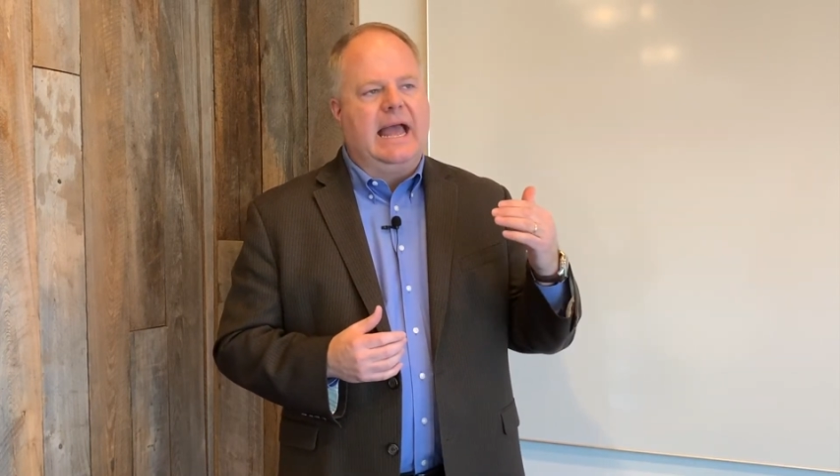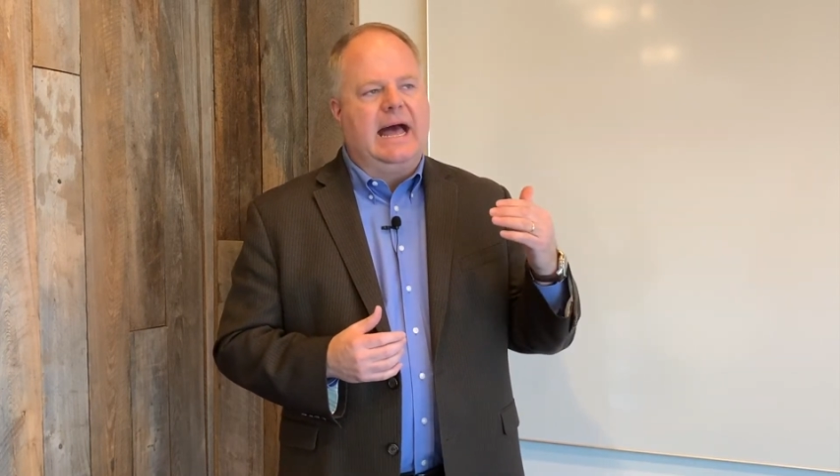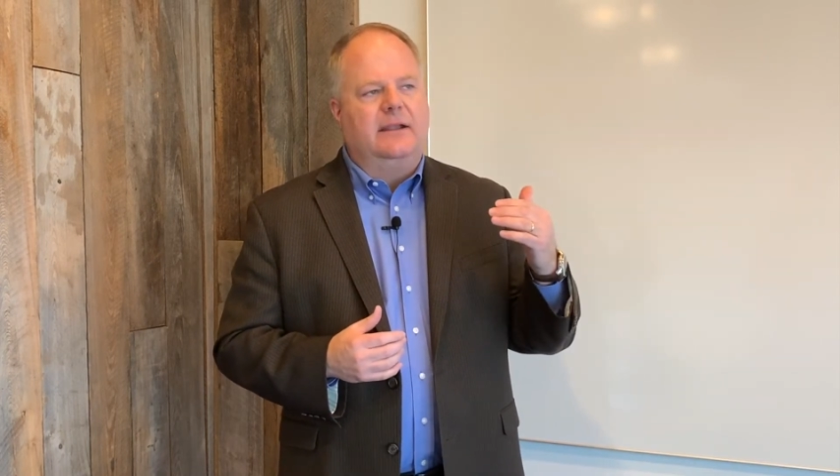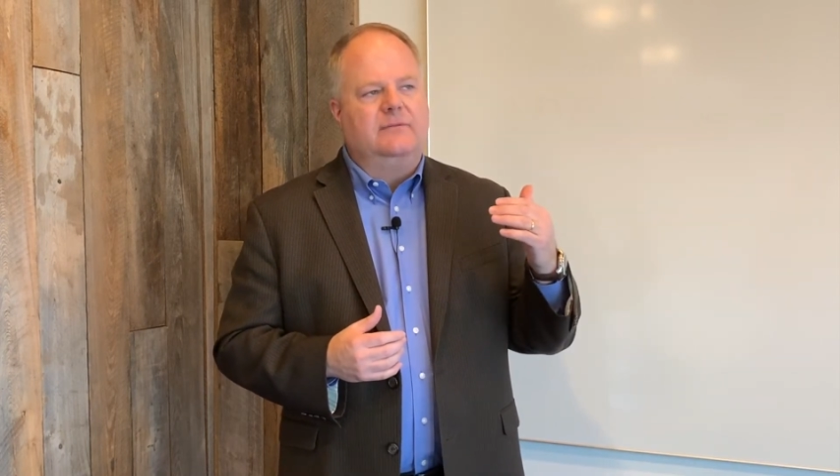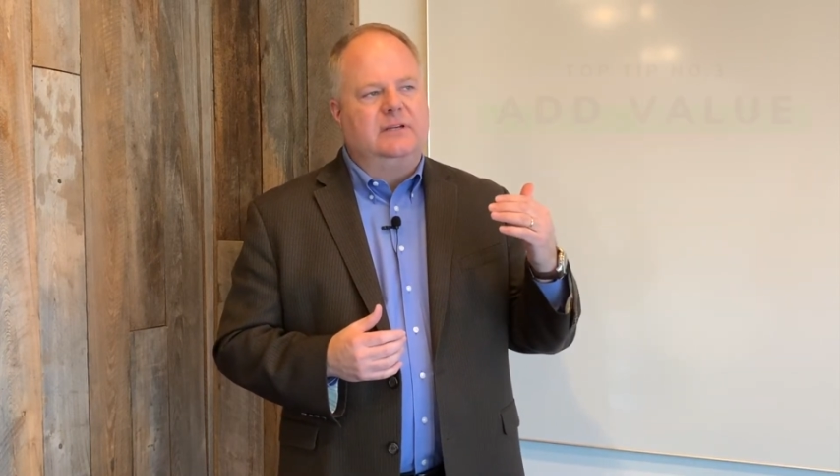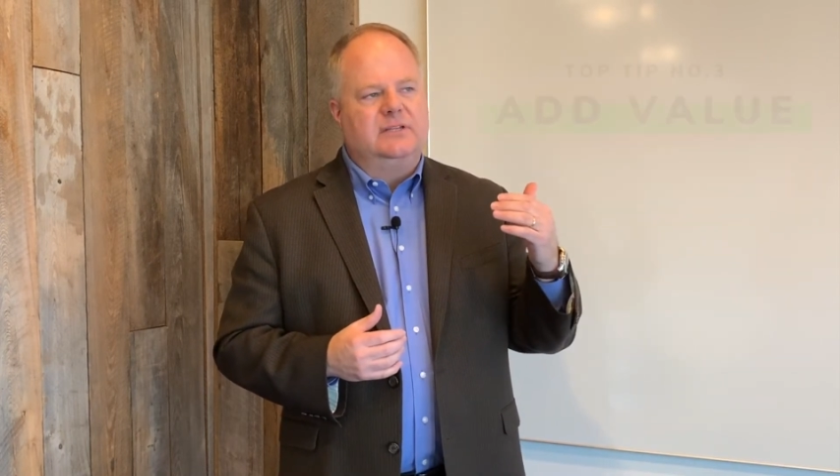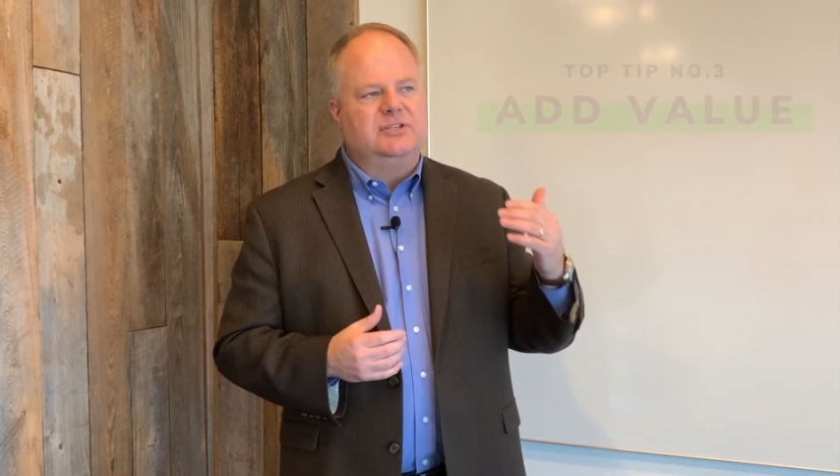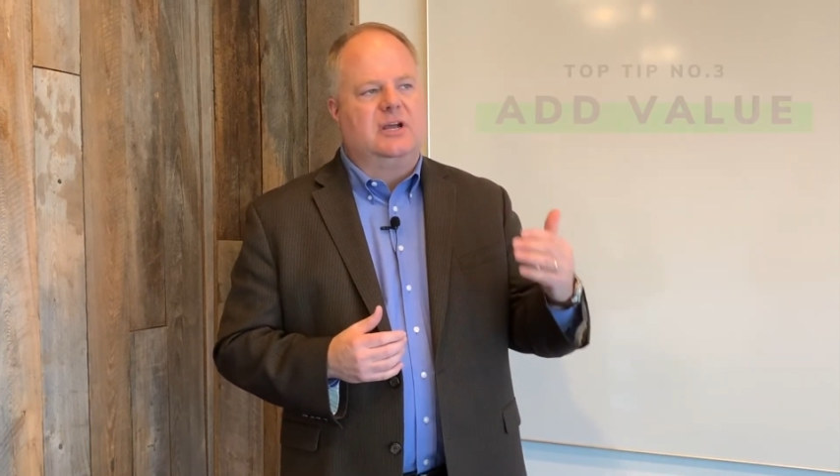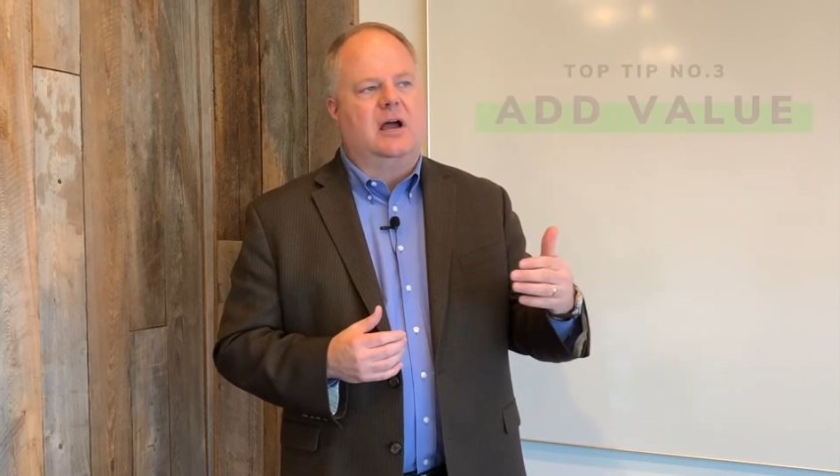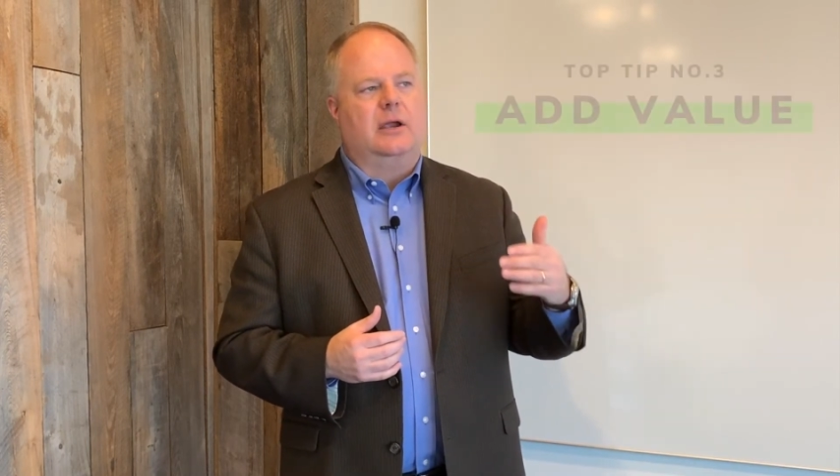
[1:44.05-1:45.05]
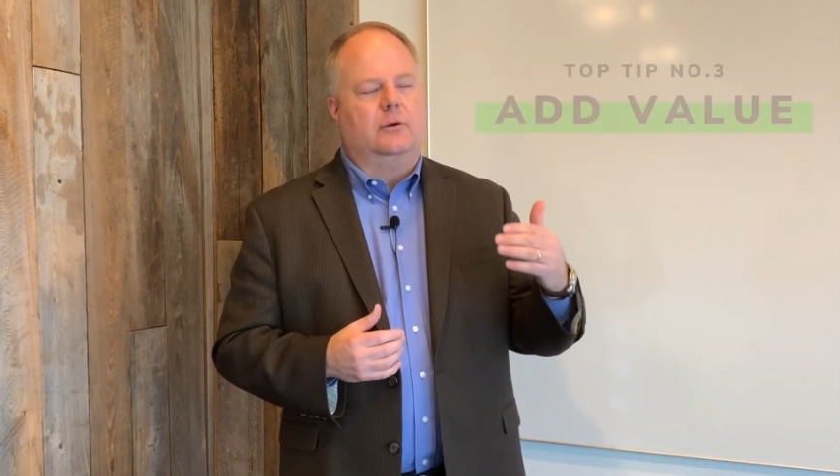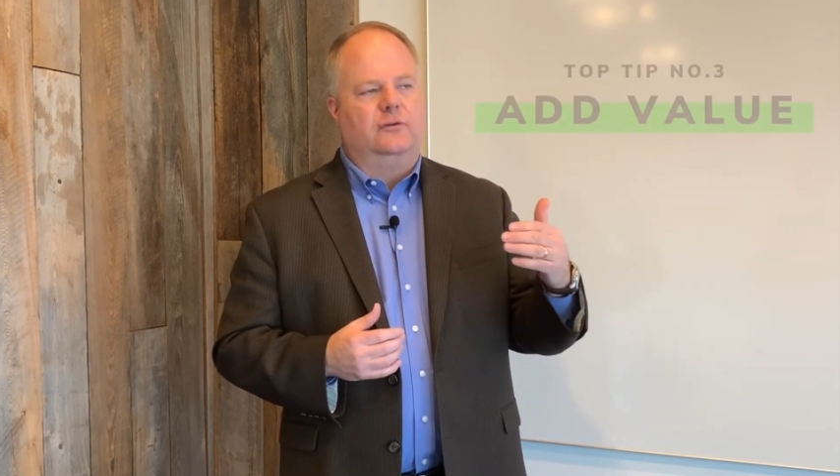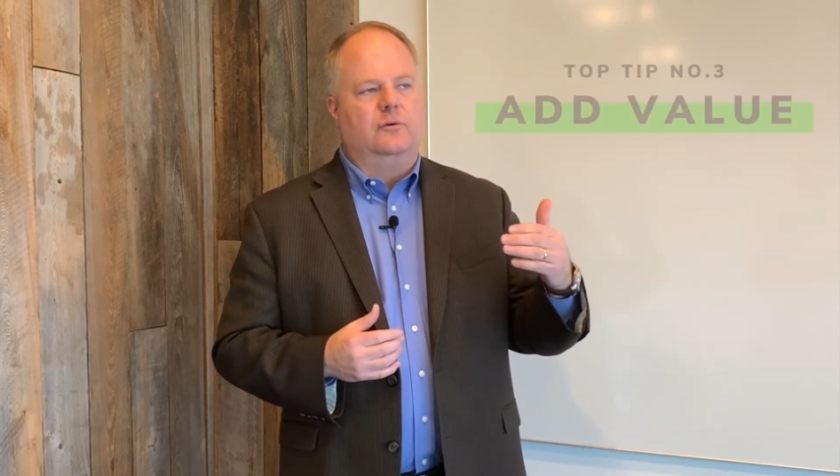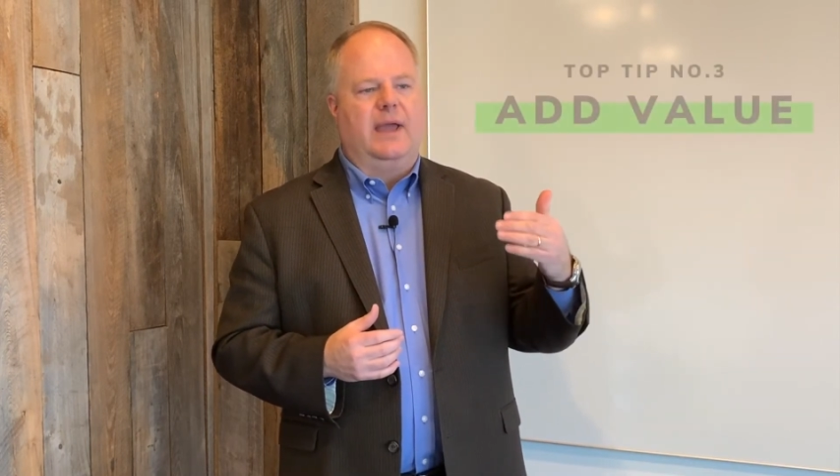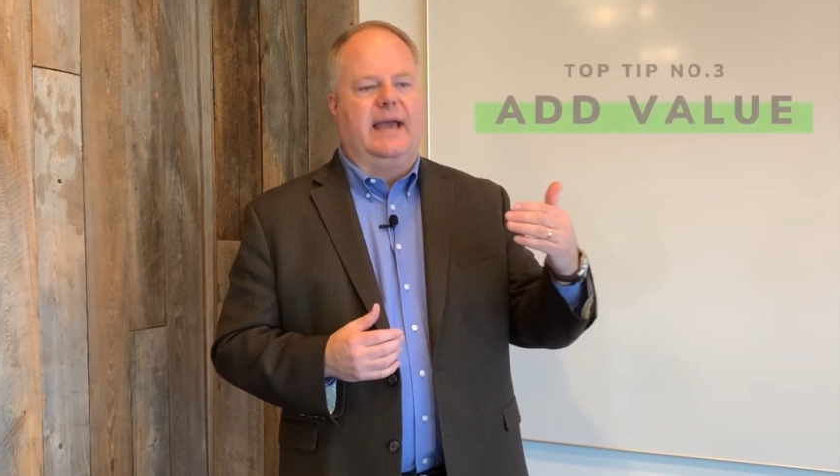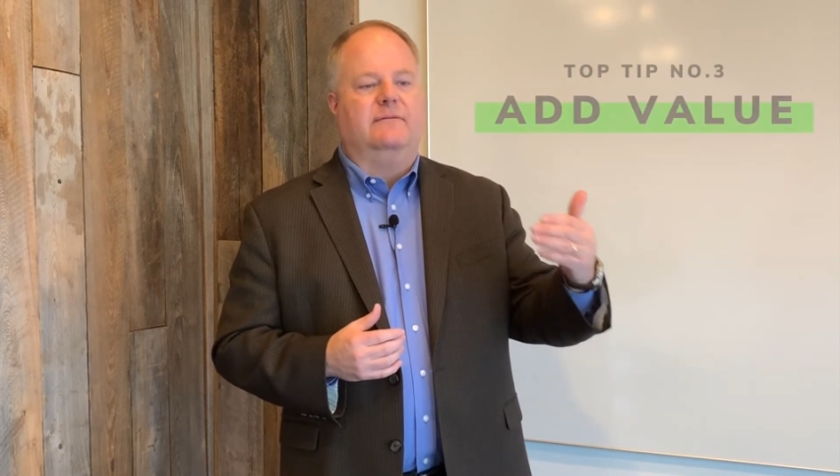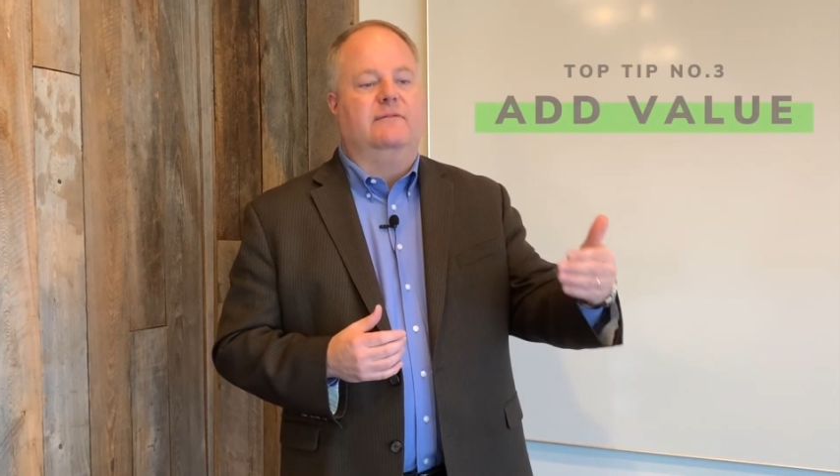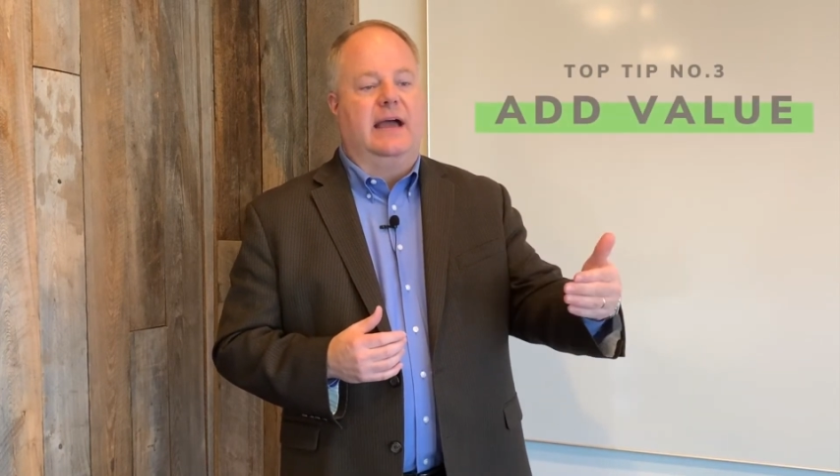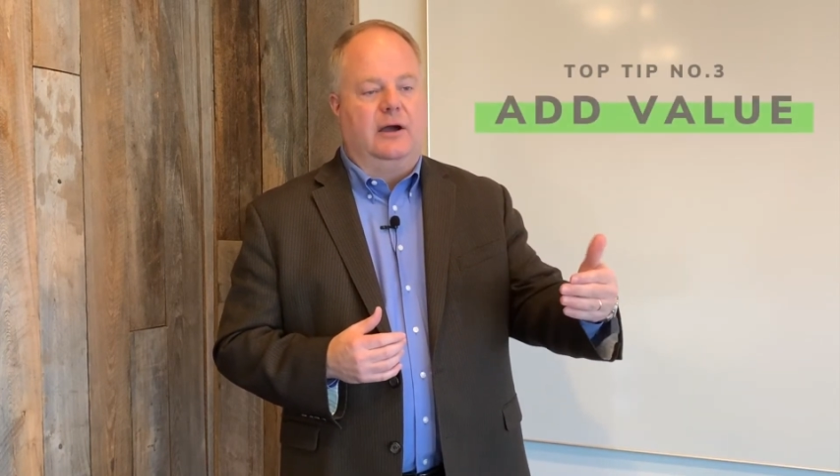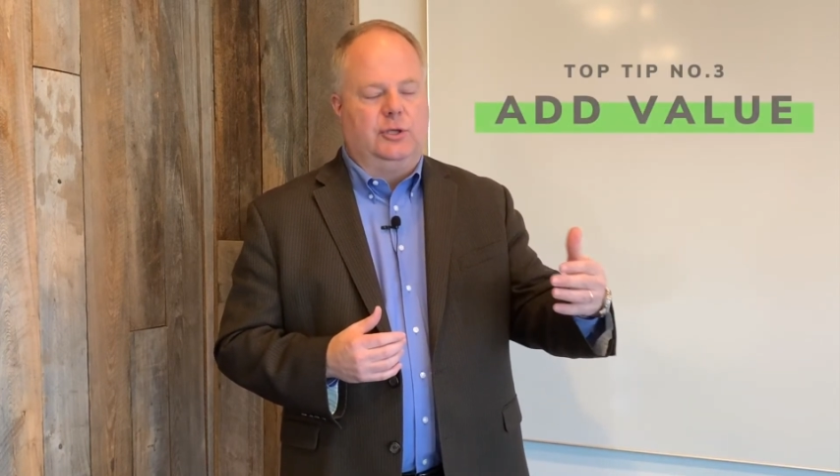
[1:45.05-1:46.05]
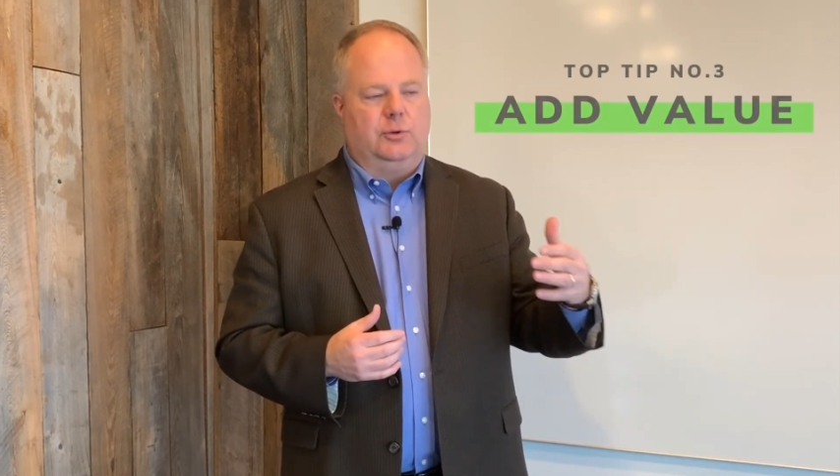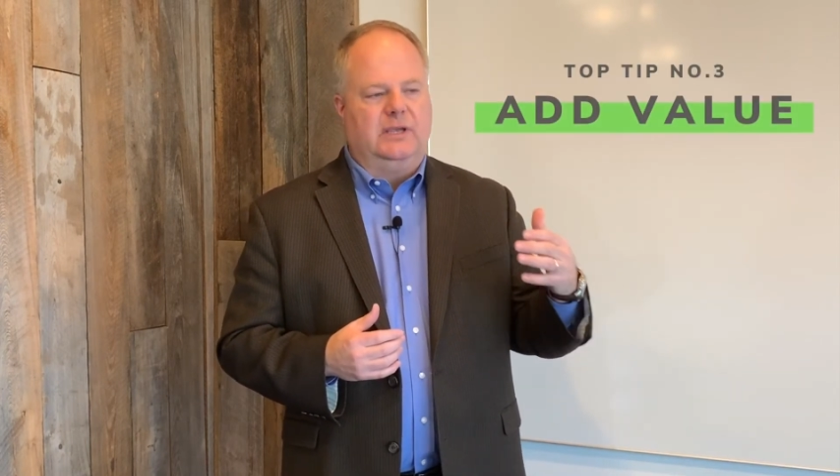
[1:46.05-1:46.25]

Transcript: out of a desire to add value.